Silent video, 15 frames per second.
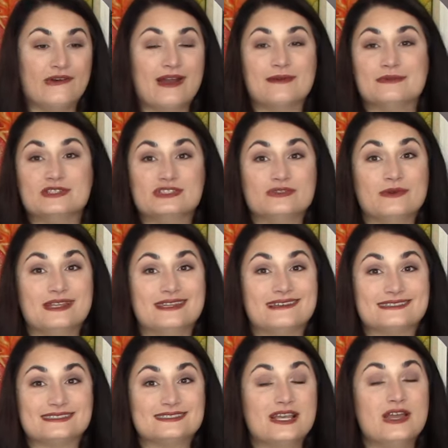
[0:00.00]
I've been doing
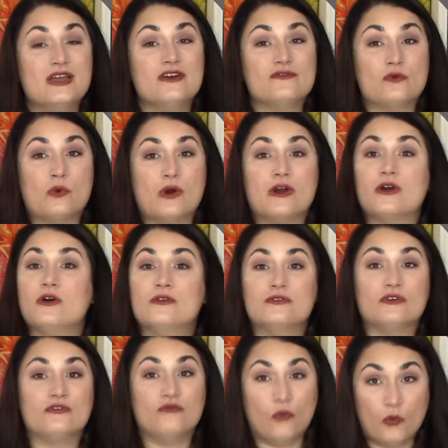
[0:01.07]
this for
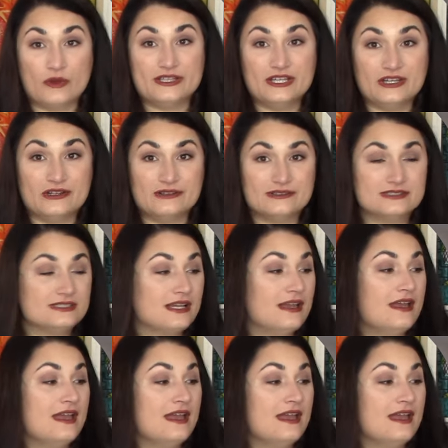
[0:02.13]
over four years.